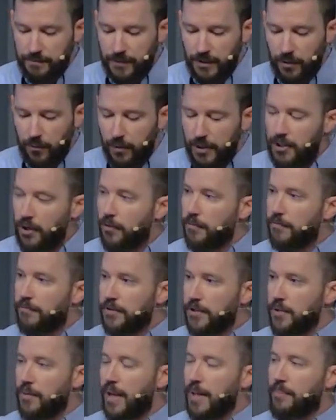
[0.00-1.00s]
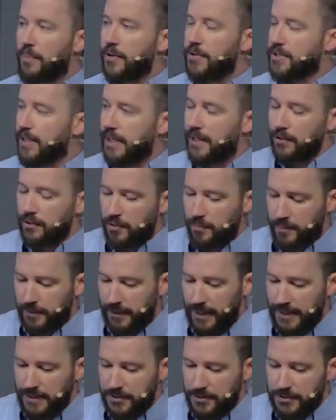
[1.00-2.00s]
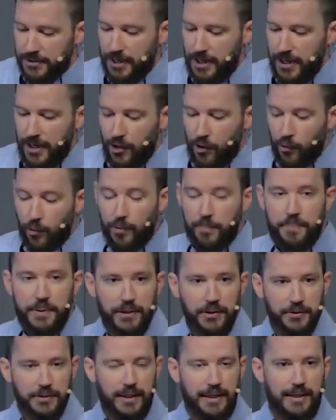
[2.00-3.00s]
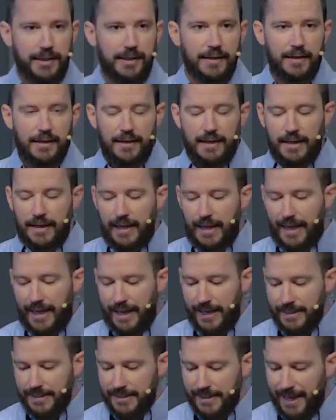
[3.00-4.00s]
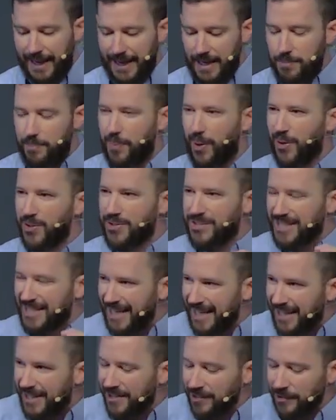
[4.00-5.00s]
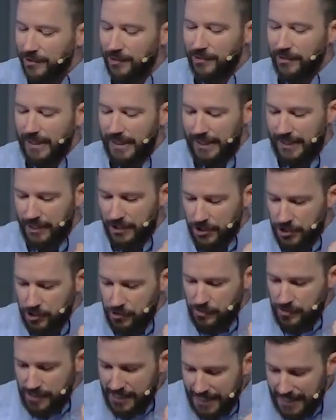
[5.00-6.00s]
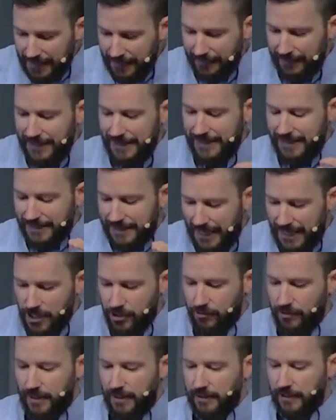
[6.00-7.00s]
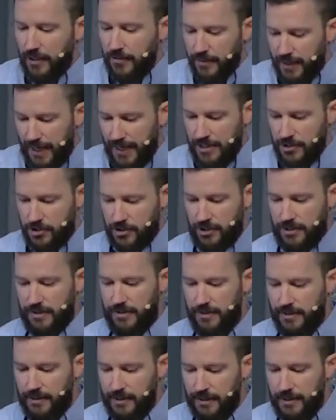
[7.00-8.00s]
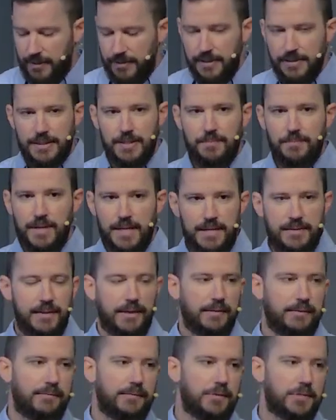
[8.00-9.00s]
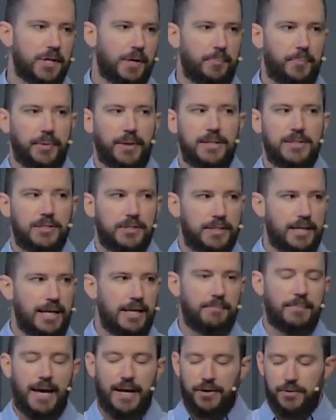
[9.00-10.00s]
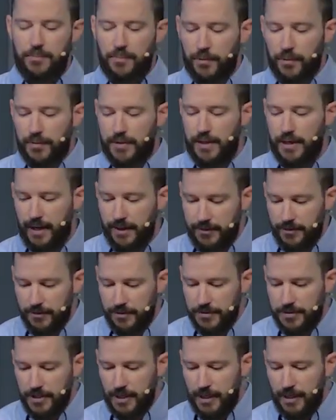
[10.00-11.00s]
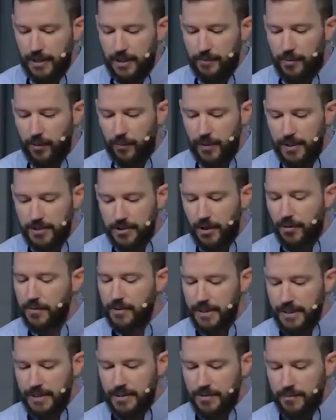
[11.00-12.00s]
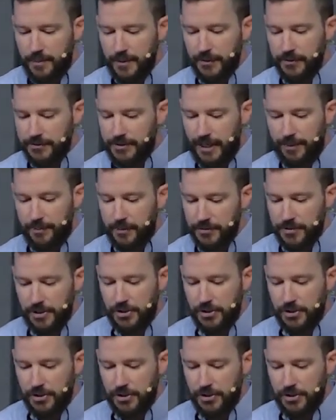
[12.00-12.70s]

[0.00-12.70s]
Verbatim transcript: We don't view a particular place or building as a particularly uniquely sacred location. Doesn't mean that some places can't matter more than others, but we don't need to build temples as